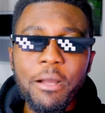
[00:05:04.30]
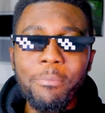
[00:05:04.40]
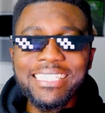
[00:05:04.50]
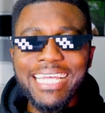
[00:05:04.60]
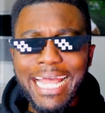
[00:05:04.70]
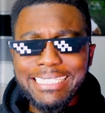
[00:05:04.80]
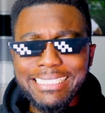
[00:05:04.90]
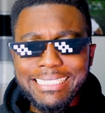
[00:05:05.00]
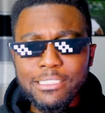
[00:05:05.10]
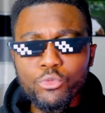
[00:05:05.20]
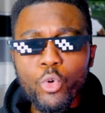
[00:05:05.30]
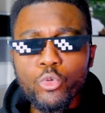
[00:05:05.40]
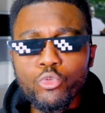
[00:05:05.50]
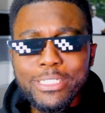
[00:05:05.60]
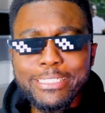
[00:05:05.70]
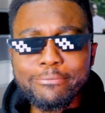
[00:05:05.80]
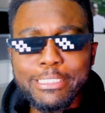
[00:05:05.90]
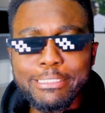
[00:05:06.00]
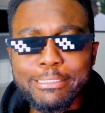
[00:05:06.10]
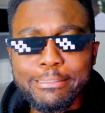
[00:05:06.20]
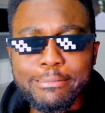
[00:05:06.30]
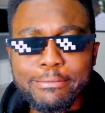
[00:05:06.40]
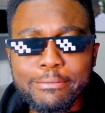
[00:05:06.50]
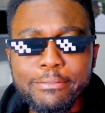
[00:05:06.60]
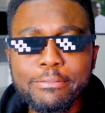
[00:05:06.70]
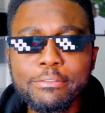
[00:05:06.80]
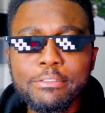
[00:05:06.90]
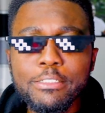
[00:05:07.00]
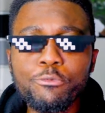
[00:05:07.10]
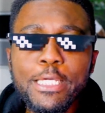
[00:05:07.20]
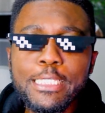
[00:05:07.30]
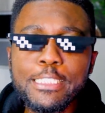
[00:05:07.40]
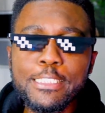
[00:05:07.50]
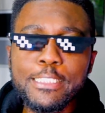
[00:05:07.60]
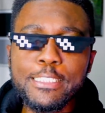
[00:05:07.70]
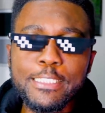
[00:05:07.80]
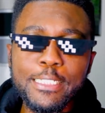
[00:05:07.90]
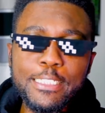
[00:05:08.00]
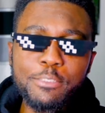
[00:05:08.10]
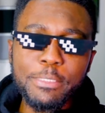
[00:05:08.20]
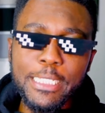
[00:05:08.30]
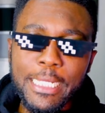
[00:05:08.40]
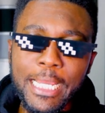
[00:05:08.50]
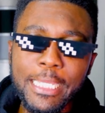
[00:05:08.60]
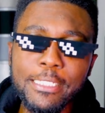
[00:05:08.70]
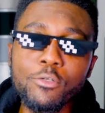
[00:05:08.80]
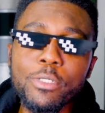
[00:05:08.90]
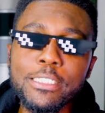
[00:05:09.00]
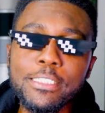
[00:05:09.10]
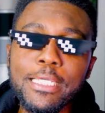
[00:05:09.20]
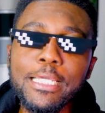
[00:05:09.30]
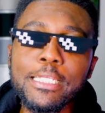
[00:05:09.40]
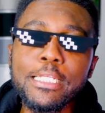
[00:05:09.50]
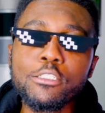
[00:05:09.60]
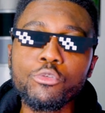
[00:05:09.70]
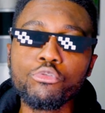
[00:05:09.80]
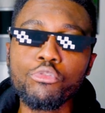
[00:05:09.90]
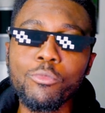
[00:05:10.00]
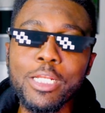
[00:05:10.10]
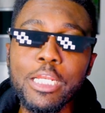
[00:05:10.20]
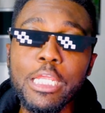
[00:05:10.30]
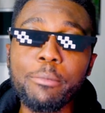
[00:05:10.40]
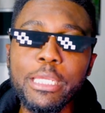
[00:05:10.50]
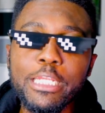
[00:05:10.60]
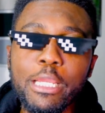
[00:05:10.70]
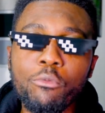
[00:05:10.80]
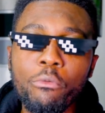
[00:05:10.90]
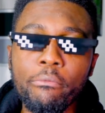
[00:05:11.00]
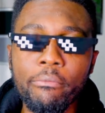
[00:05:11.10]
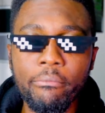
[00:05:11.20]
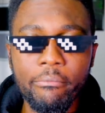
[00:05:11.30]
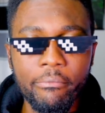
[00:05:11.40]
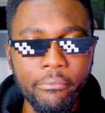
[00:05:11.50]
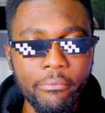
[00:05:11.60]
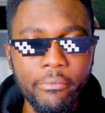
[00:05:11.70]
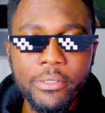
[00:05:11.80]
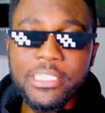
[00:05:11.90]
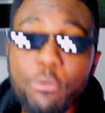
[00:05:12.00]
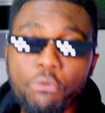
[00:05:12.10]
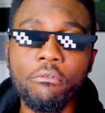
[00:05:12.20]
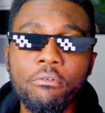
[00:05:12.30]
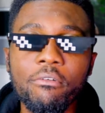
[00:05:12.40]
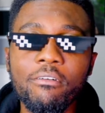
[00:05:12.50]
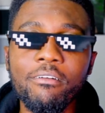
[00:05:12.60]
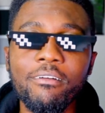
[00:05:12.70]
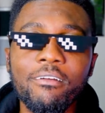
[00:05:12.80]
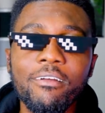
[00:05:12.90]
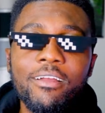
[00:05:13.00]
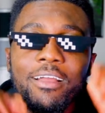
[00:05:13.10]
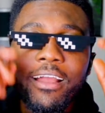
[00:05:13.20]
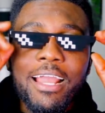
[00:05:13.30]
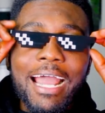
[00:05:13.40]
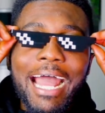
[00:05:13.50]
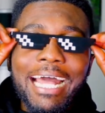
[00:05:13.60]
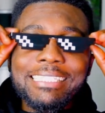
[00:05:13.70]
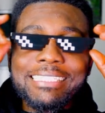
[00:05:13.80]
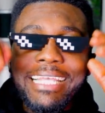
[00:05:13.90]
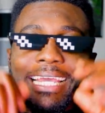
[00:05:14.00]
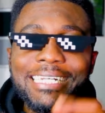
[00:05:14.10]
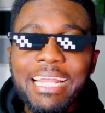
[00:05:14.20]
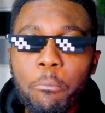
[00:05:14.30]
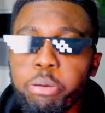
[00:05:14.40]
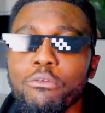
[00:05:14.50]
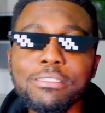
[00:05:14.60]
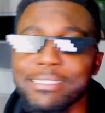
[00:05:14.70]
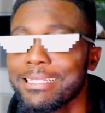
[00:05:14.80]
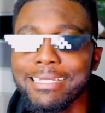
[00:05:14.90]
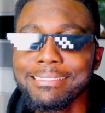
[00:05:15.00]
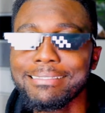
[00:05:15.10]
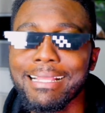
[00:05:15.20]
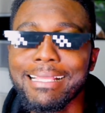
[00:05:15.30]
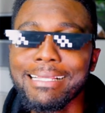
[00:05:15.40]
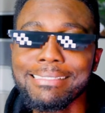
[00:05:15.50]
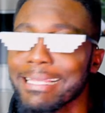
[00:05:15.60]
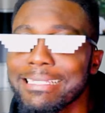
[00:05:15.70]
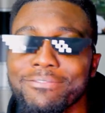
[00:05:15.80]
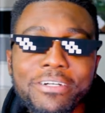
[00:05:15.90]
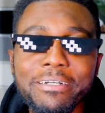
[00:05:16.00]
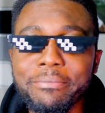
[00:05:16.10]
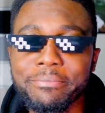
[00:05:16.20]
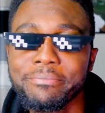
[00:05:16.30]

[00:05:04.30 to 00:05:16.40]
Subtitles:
But as you go do in research, where is he say this be the guy? Where is he say any chiku so many the baby? Chiku. I say the punchlines the gate giver.